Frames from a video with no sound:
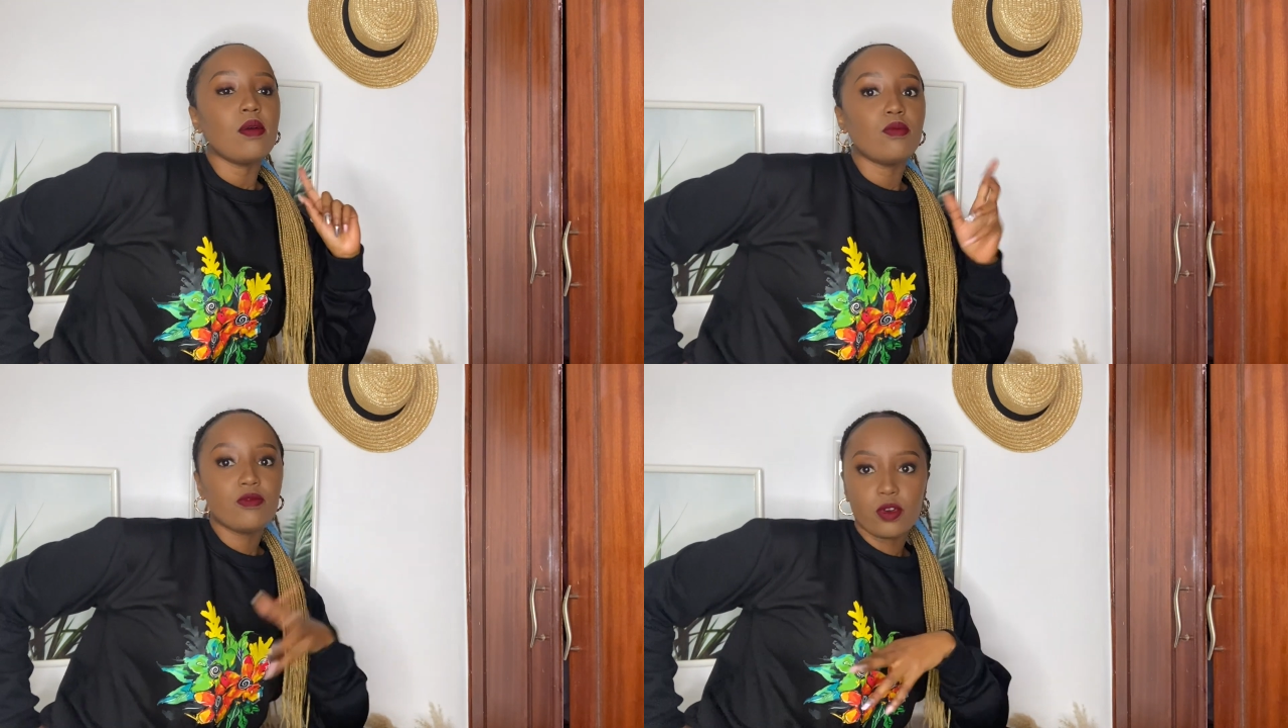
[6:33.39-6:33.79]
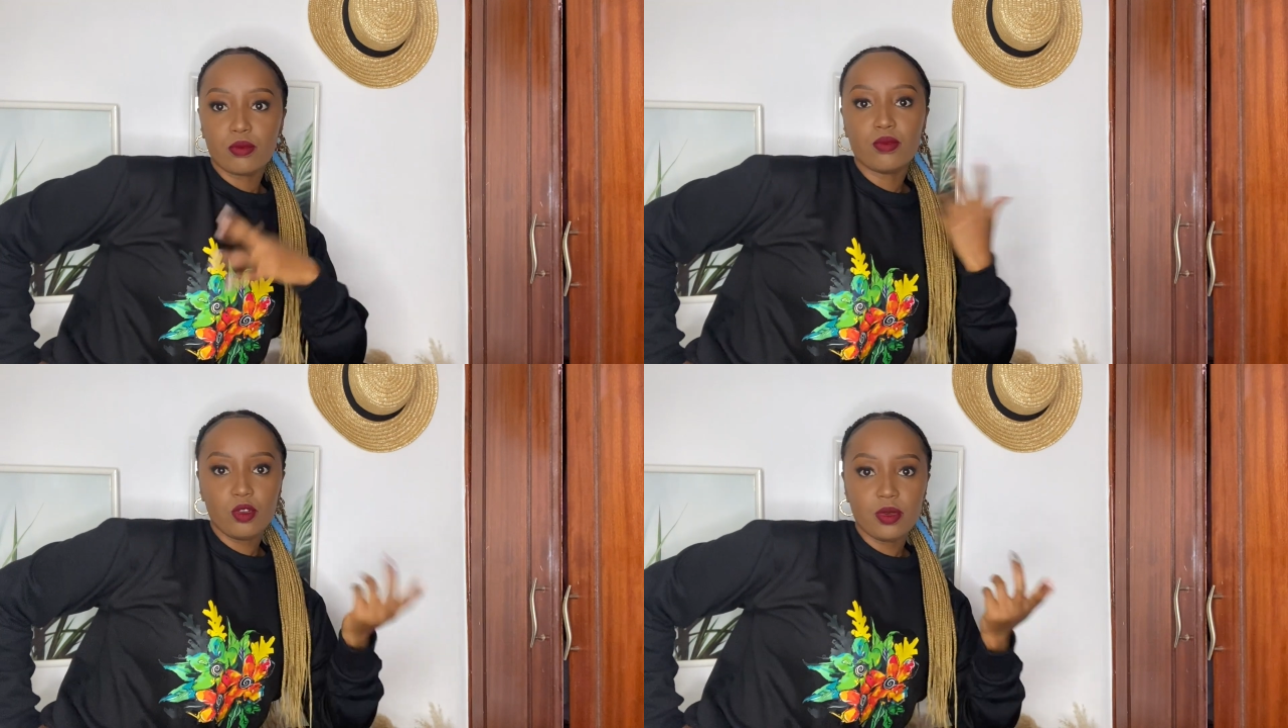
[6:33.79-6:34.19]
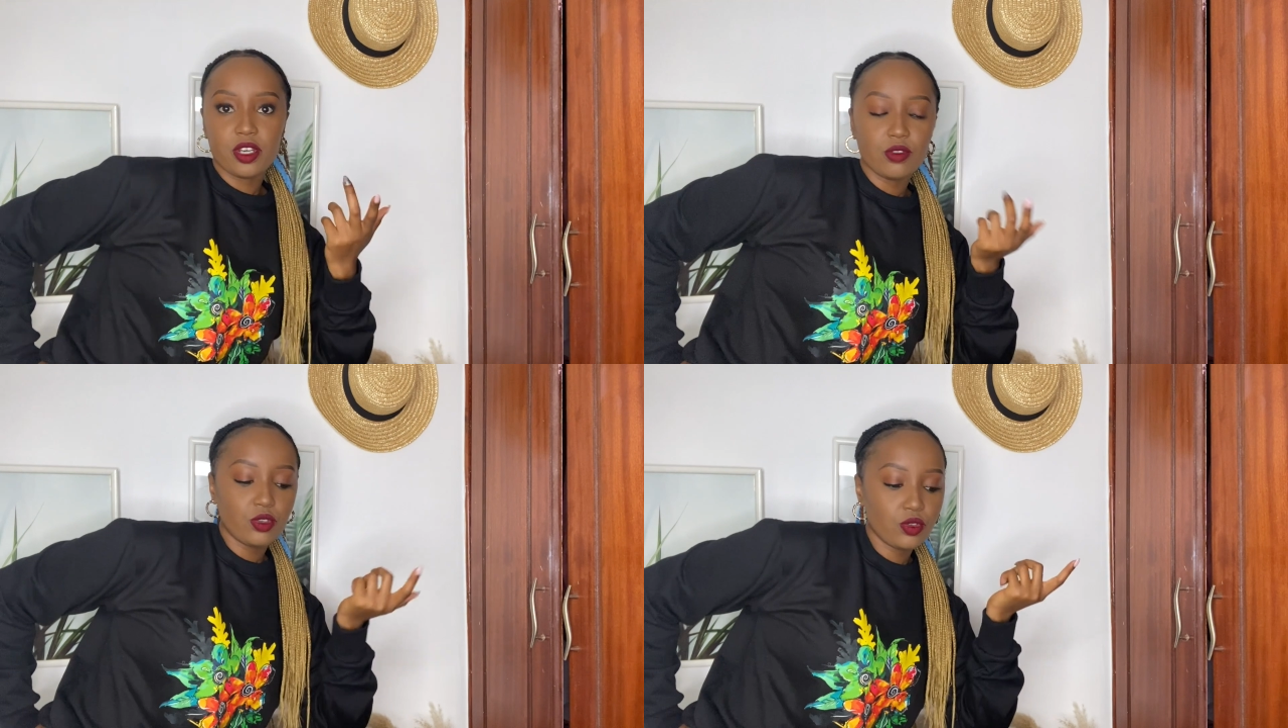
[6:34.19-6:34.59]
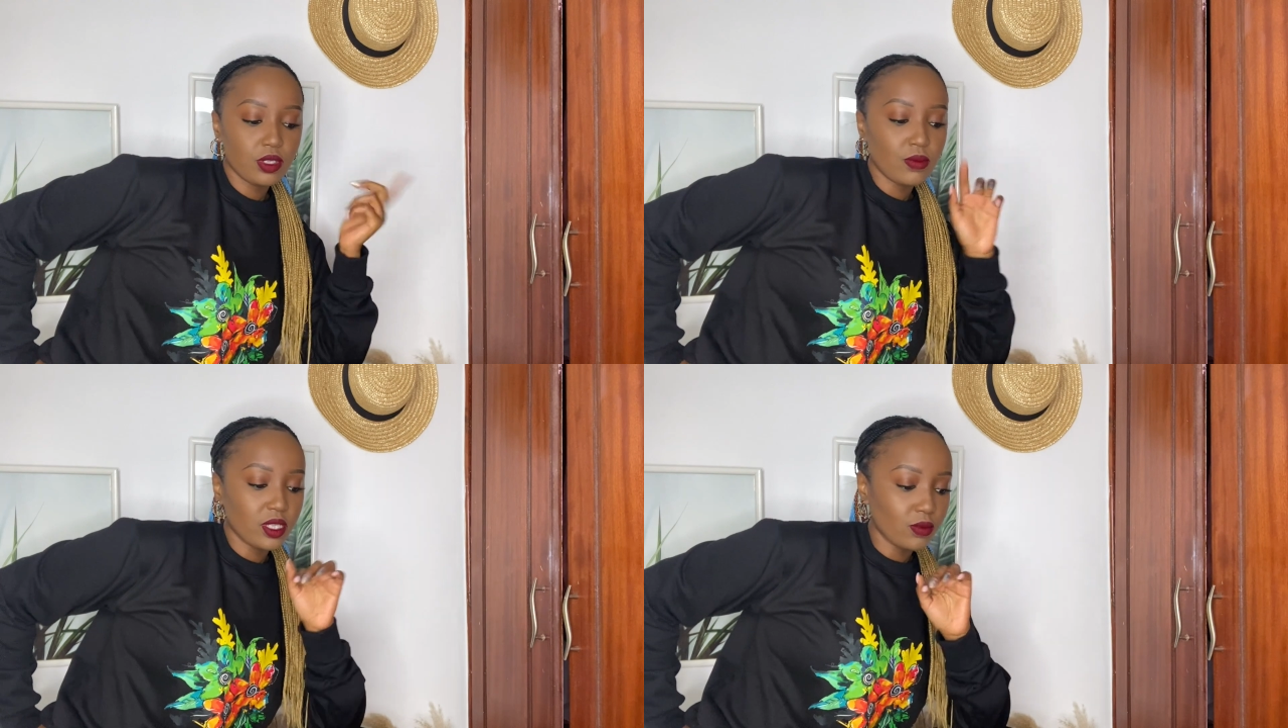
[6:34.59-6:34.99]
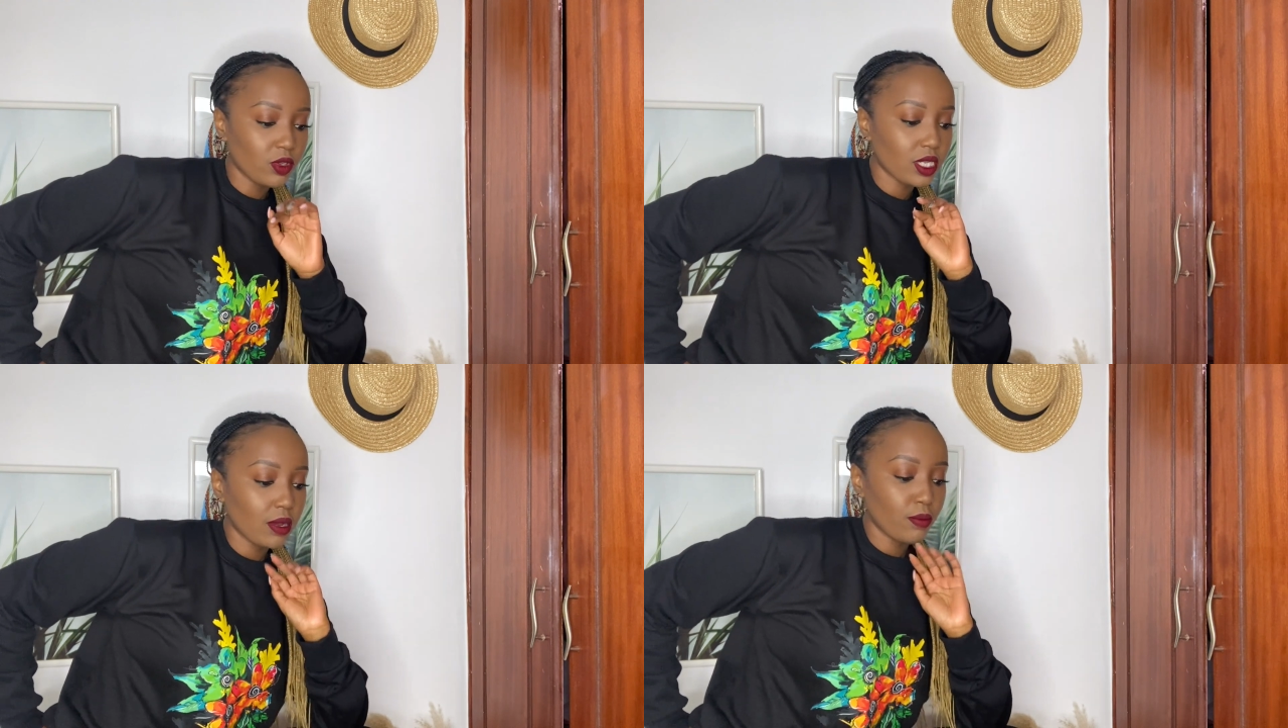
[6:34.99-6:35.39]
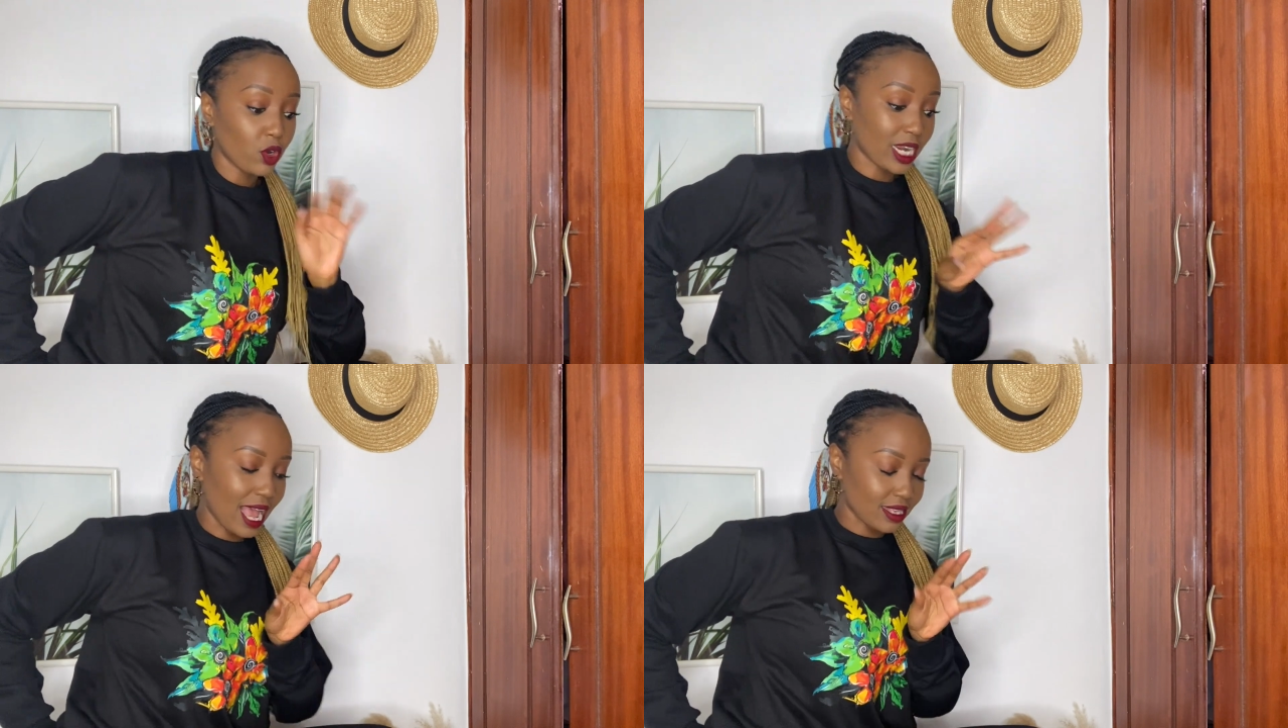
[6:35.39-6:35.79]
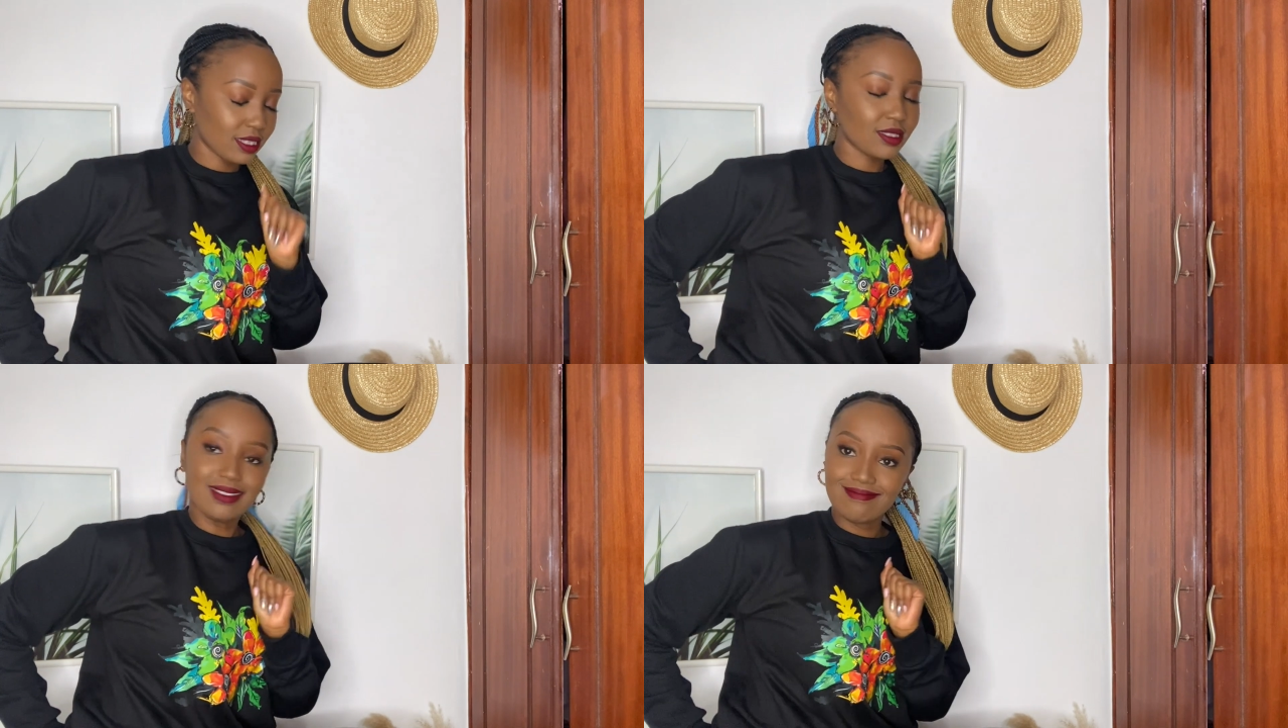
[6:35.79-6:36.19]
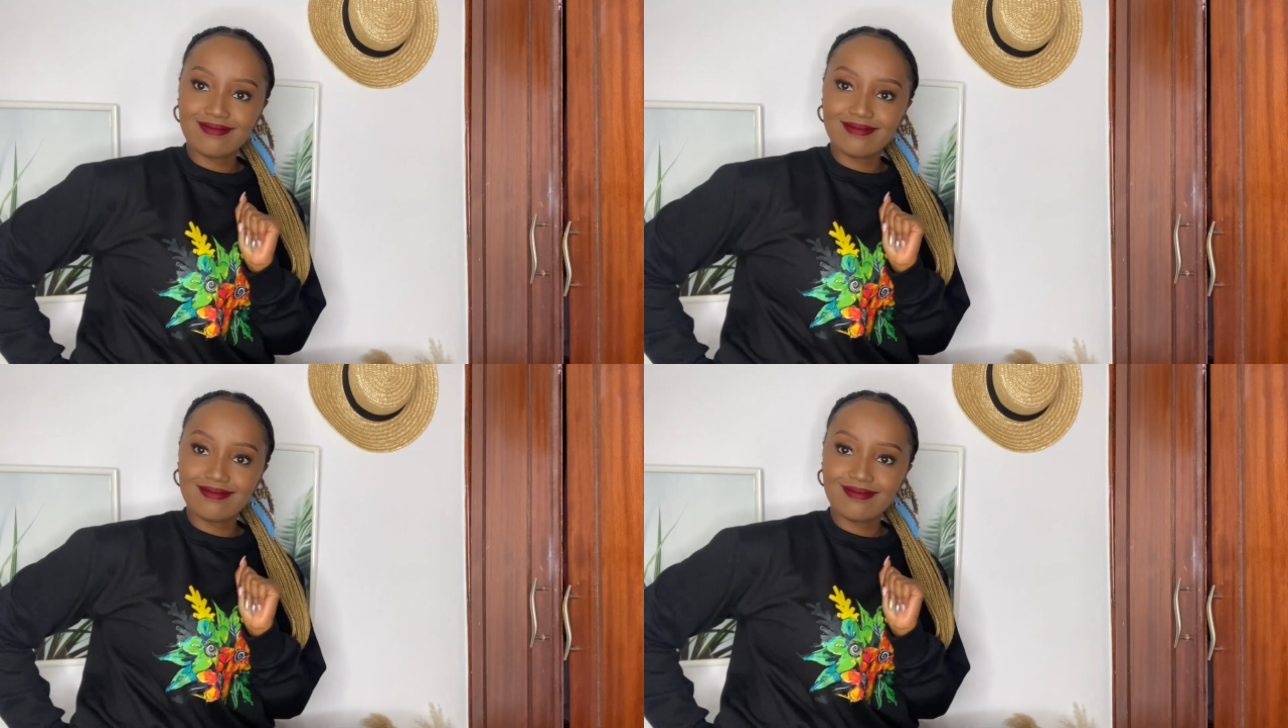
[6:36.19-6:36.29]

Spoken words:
from Blueberry, who shoots Ben's podcasts,